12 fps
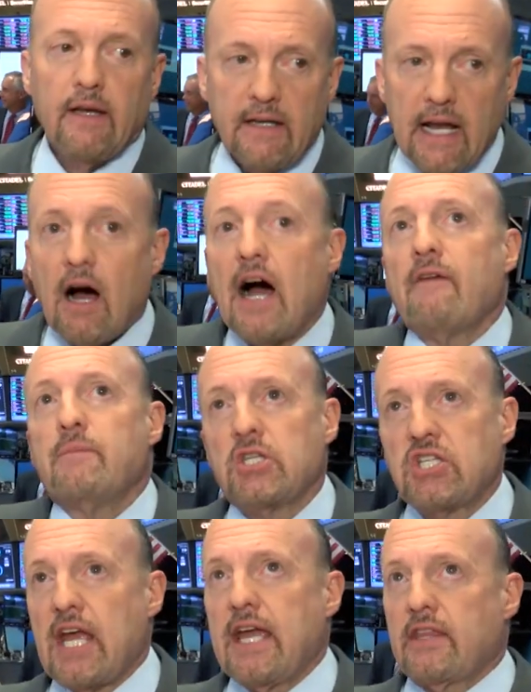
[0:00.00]
Now, I've been
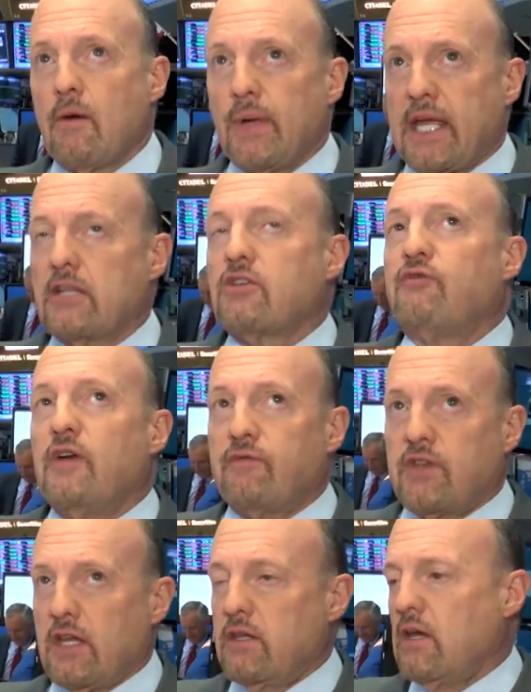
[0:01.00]
saying that we get to
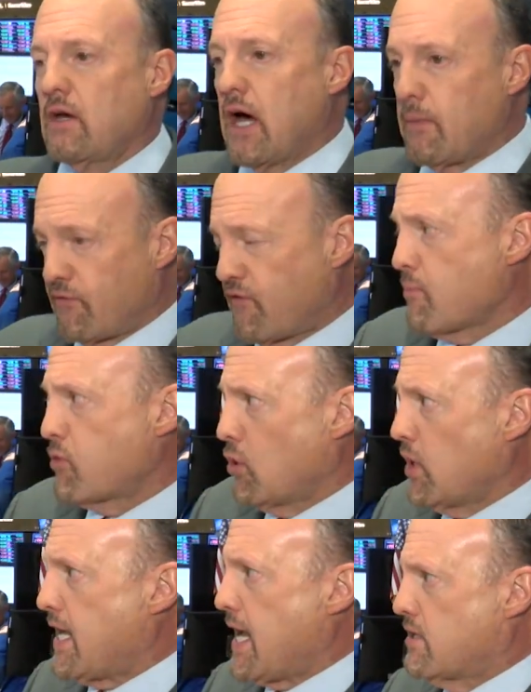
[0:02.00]
50, from
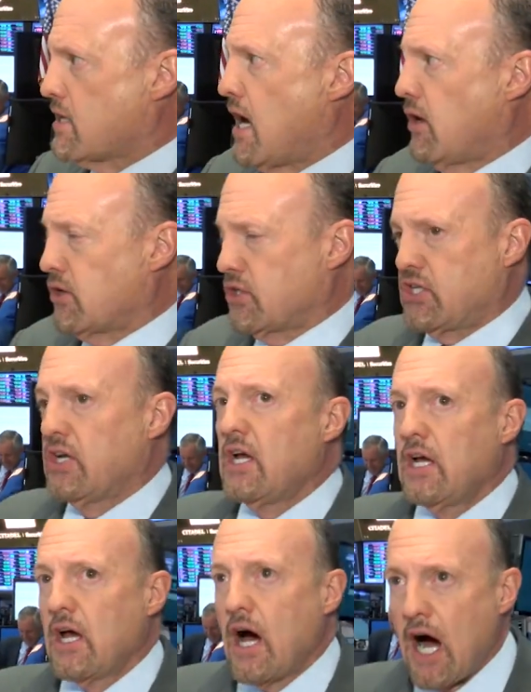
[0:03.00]
$38,
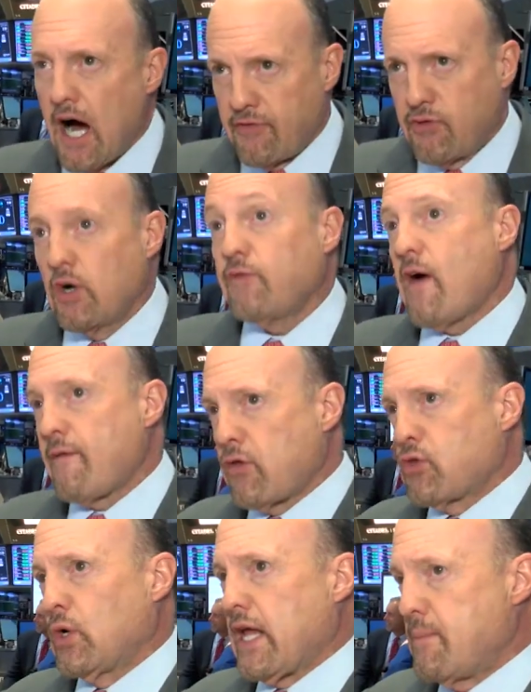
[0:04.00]
35 to
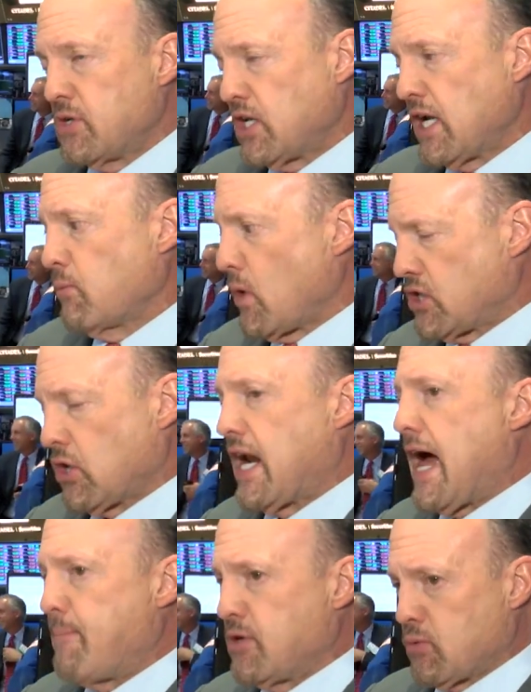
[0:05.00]
30, I've been saying what's going
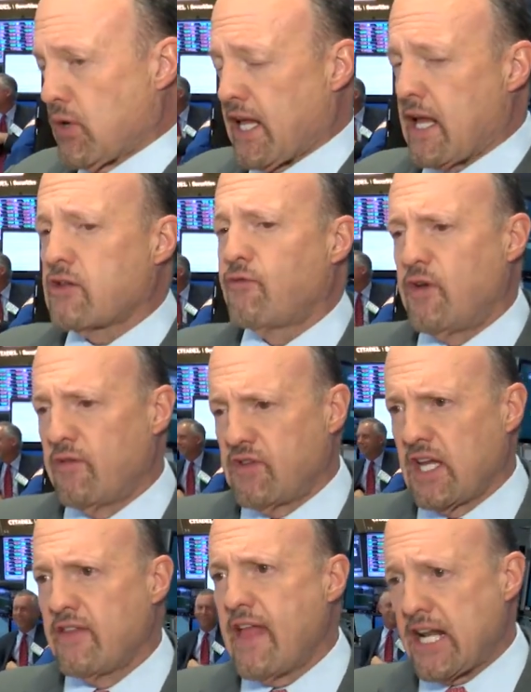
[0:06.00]
to happen is we're going to get to
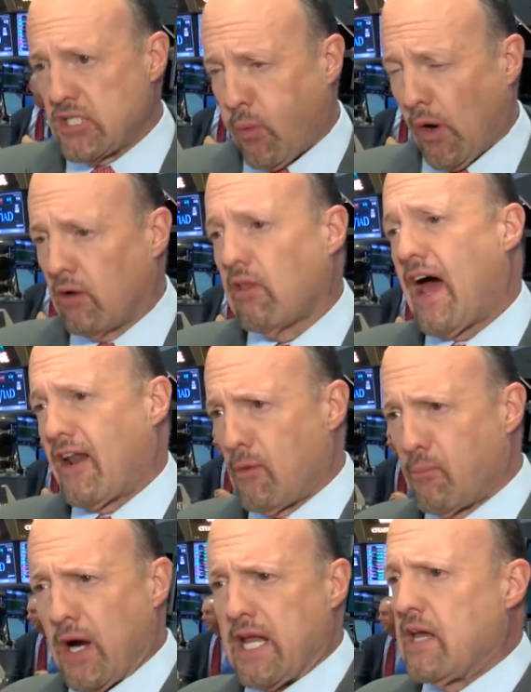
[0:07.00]
50, and that's where a lot of the
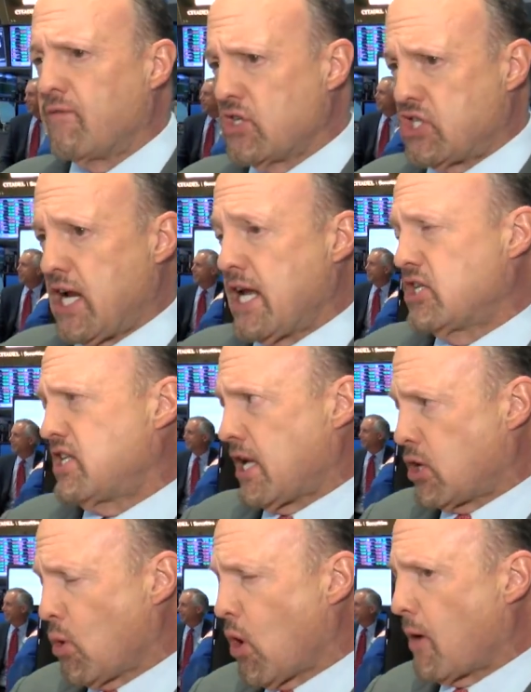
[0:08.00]
break-evens change.
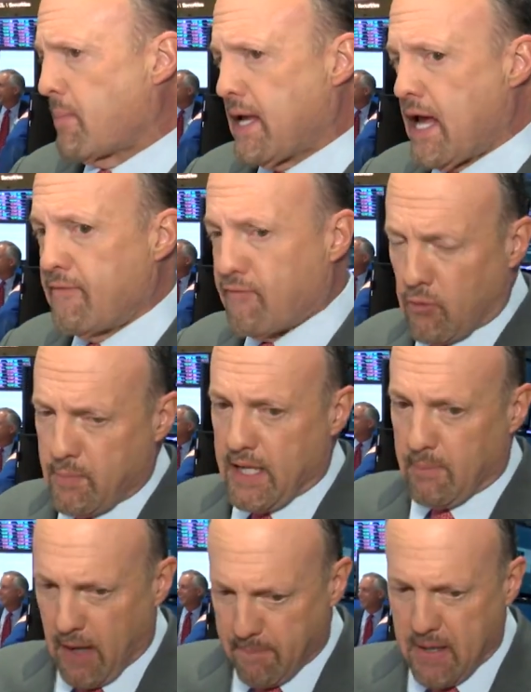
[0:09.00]
Thank you, RBN, for
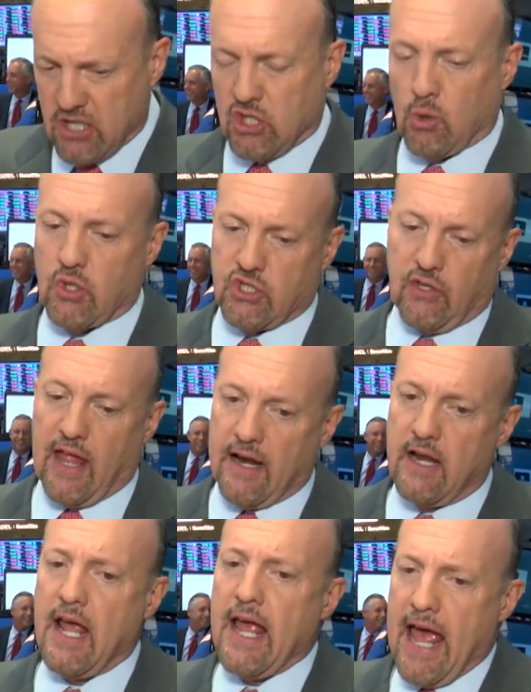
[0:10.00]
being my best source on
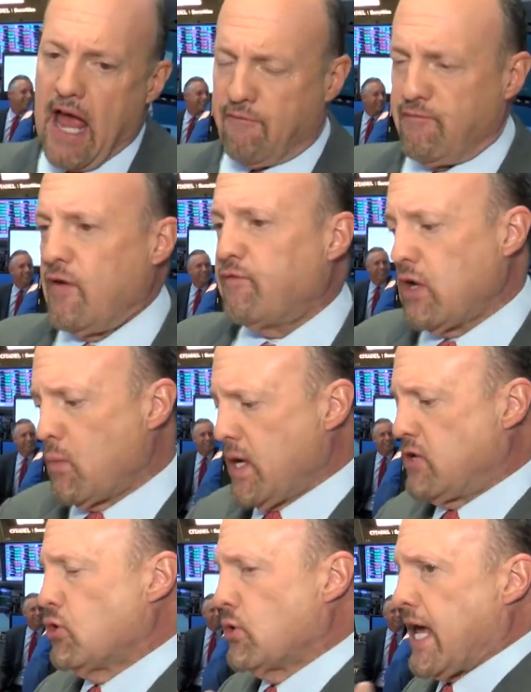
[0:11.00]
that. At 50, we
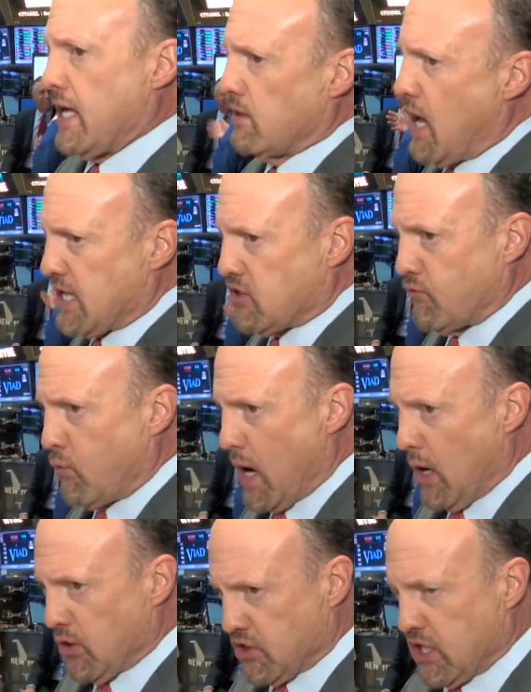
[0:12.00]
do get lots of
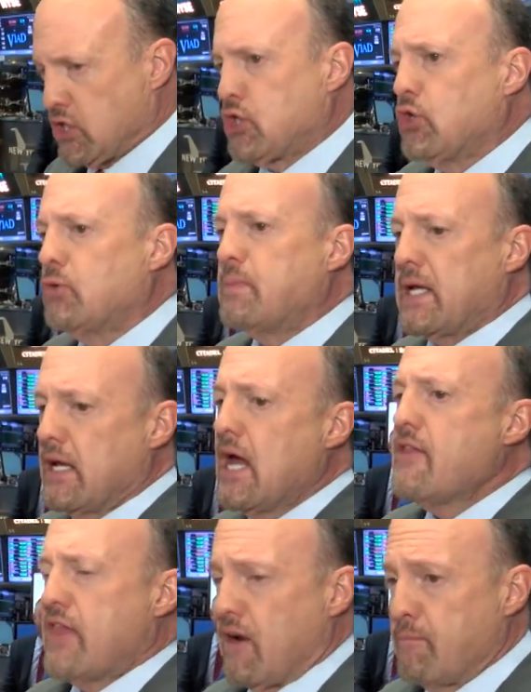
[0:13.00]
wells that should be,
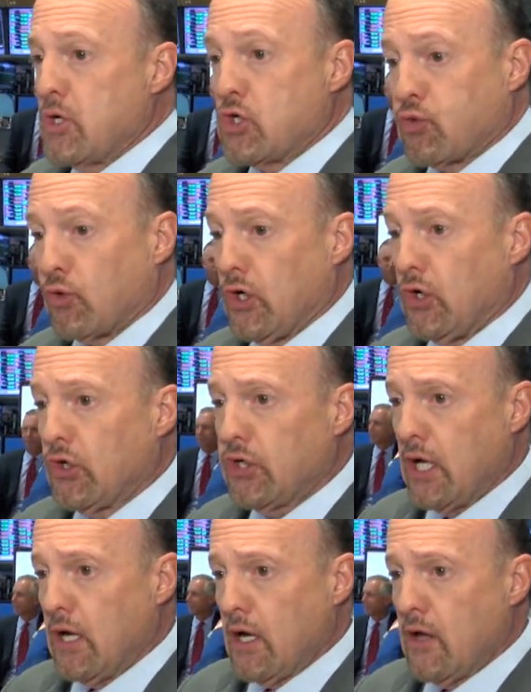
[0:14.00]
that have been drilled,
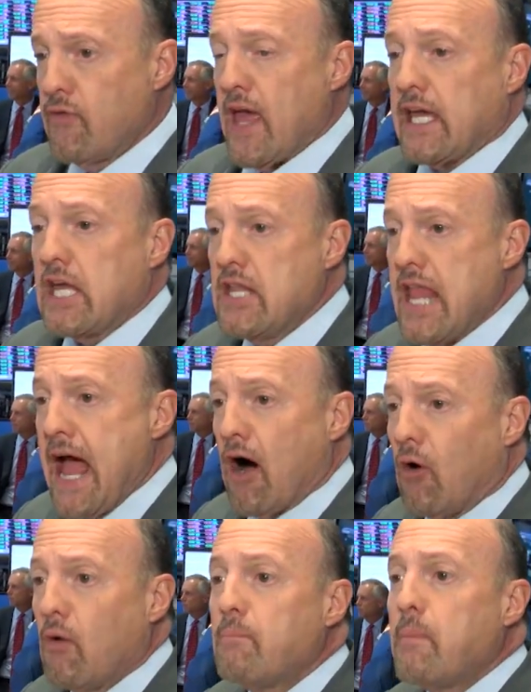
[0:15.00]
they can
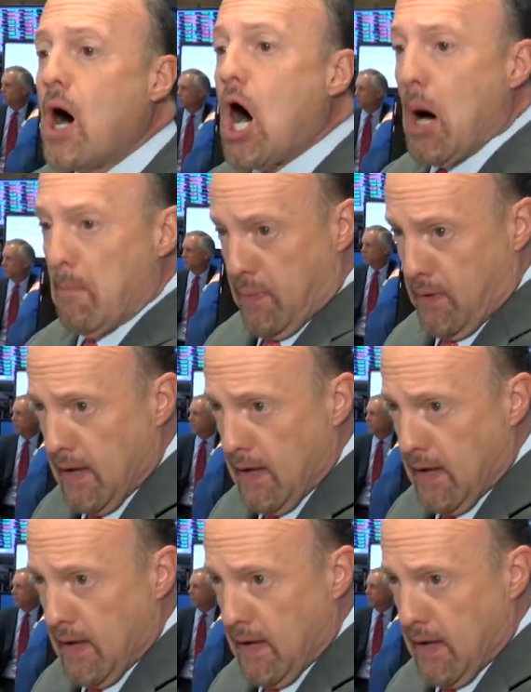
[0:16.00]
now pump.